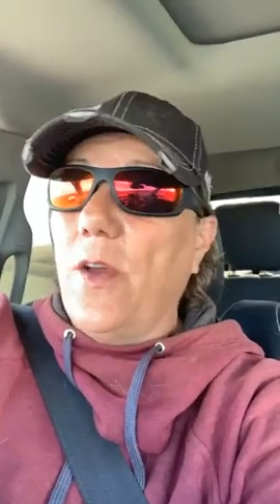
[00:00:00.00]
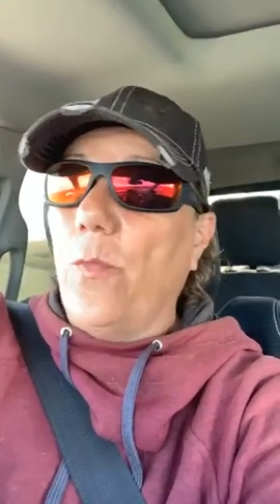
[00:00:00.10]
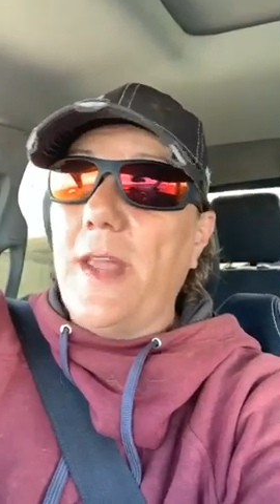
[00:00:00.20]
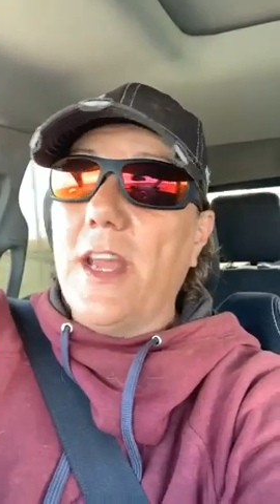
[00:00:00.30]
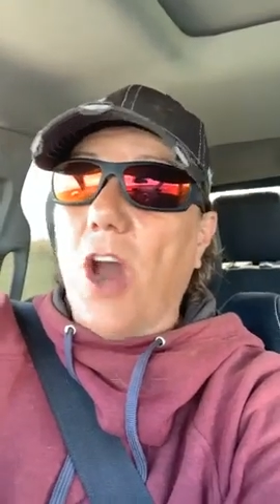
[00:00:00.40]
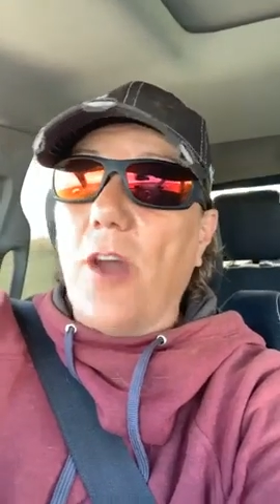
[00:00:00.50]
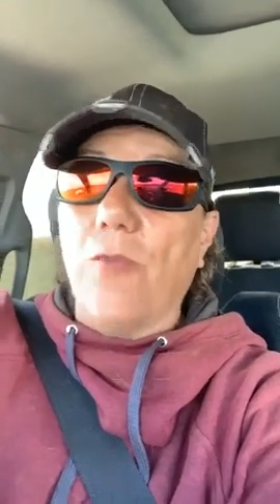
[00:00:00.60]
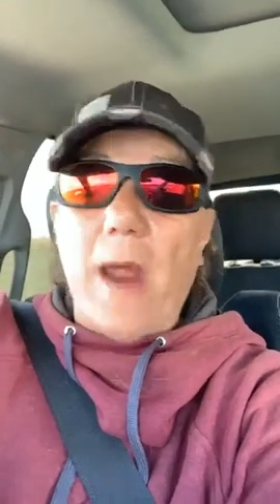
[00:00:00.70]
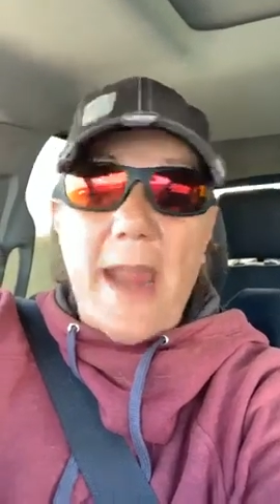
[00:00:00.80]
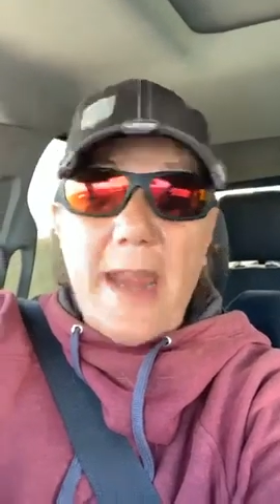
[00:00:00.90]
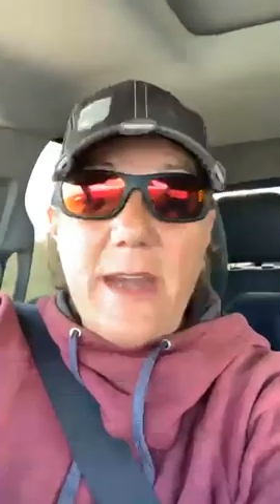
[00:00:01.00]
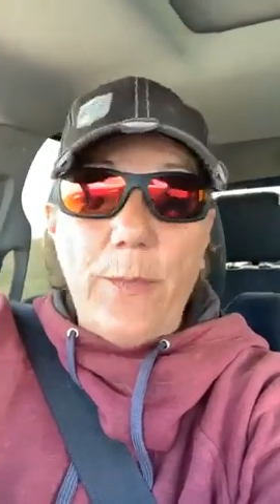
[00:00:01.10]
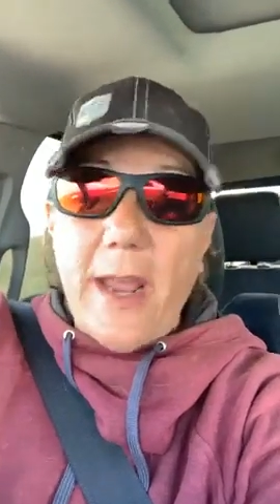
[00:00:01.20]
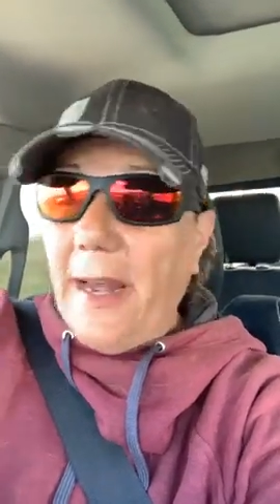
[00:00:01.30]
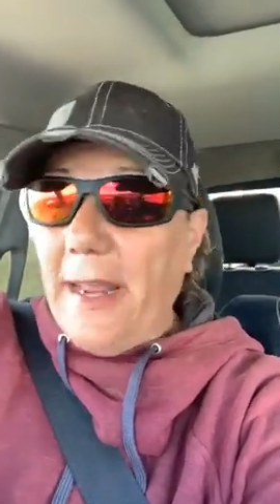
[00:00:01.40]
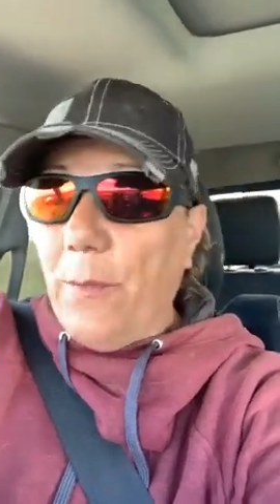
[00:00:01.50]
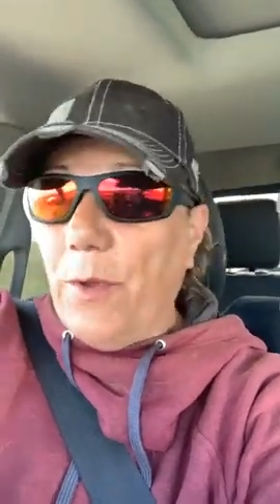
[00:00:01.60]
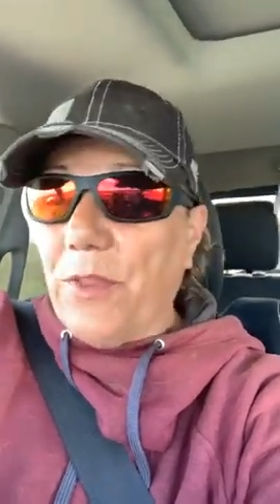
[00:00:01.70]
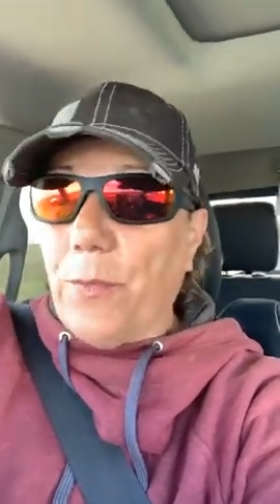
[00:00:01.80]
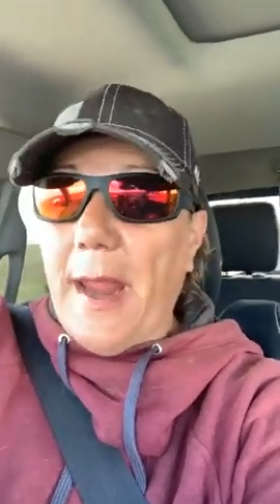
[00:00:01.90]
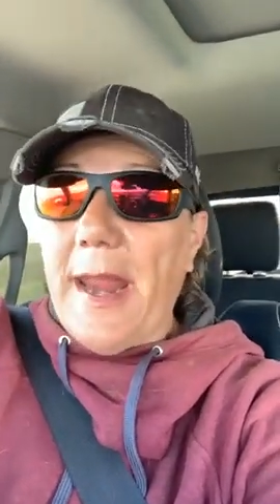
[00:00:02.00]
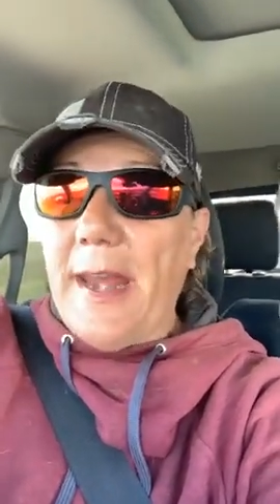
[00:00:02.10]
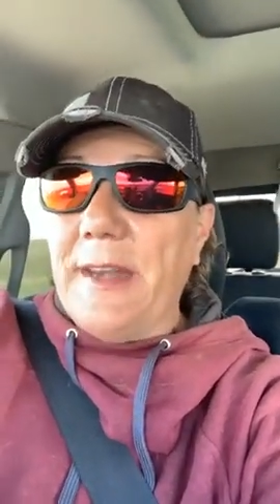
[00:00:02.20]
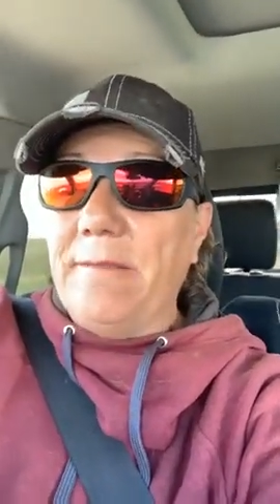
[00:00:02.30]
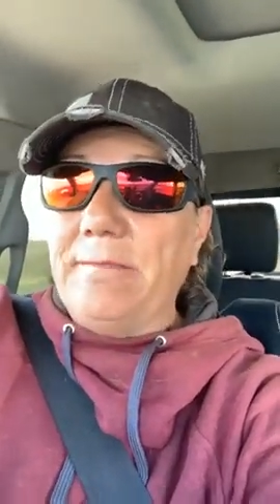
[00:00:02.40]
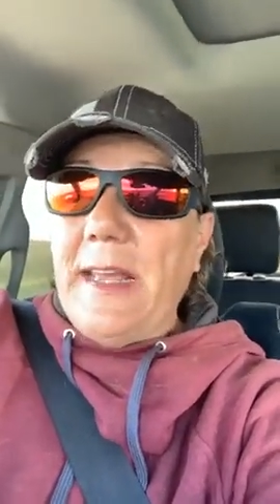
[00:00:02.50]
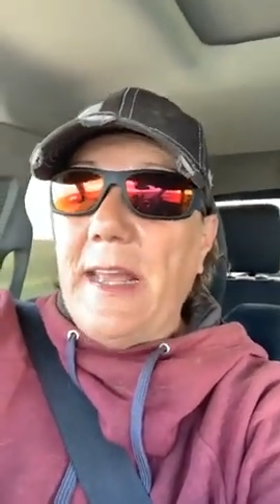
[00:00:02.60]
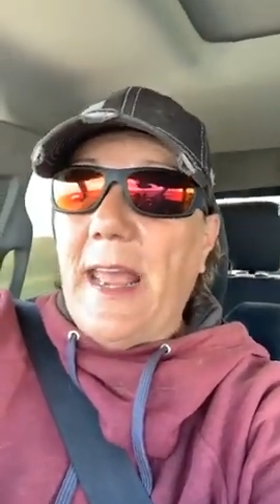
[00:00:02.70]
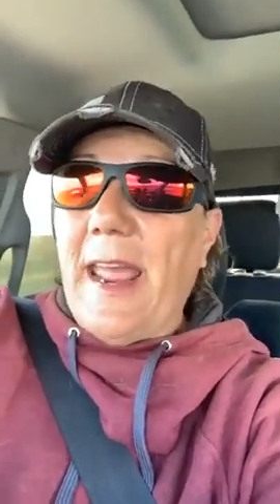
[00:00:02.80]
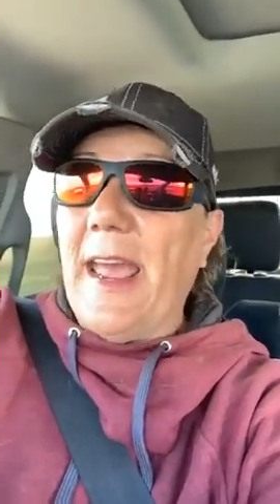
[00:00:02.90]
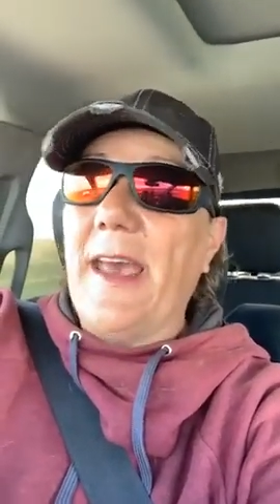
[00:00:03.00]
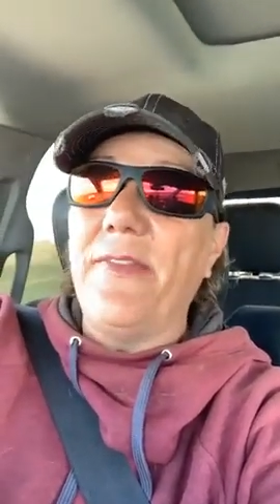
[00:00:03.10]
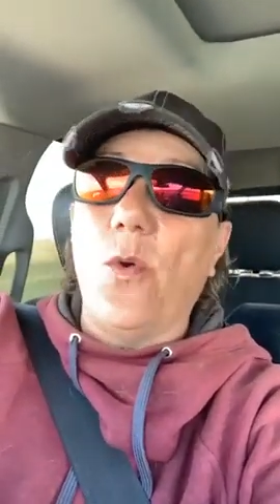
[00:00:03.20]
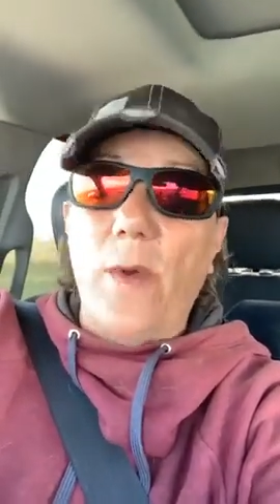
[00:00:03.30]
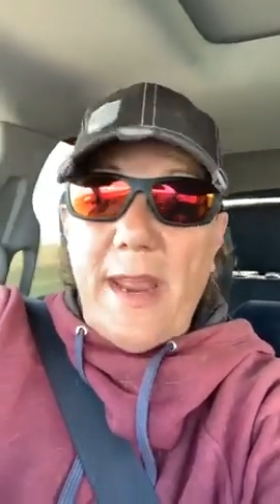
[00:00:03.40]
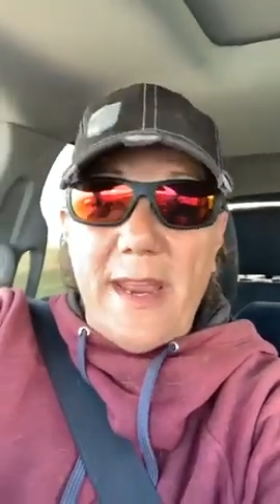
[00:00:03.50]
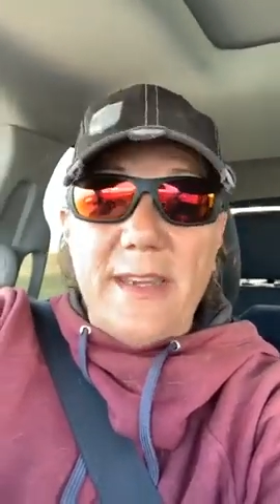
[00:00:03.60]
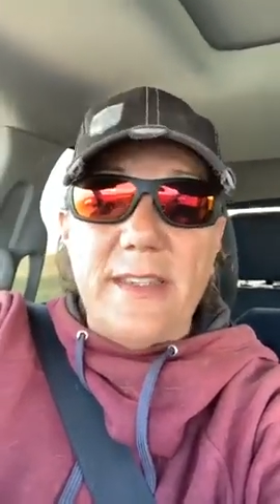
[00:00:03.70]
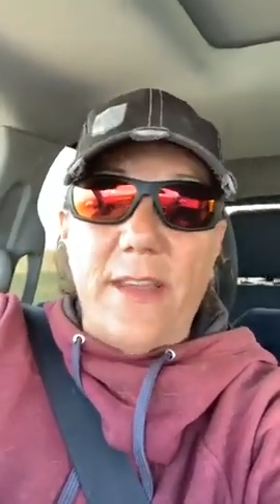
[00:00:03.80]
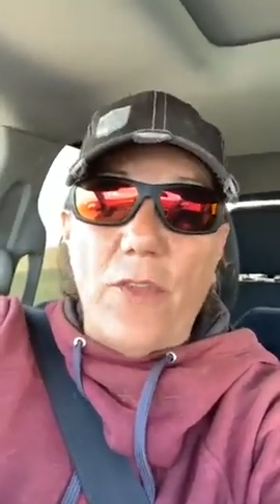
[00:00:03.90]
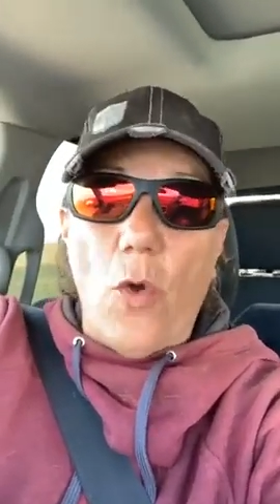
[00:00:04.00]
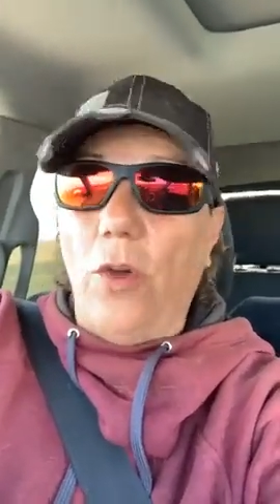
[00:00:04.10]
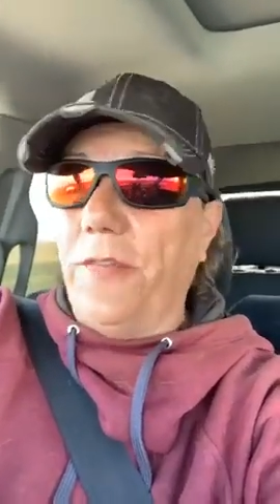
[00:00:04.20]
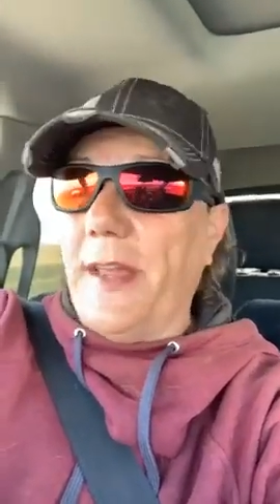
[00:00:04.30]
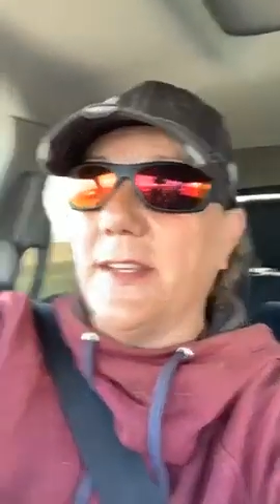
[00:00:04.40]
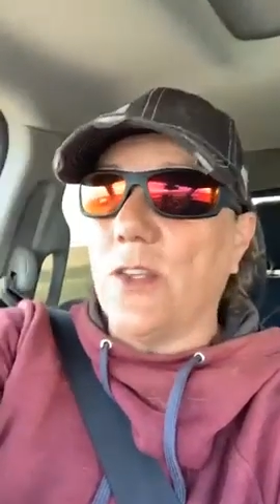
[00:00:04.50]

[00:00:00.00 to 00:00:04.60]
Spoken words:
we got rain. We got hit with rain and the wind and the whole thing.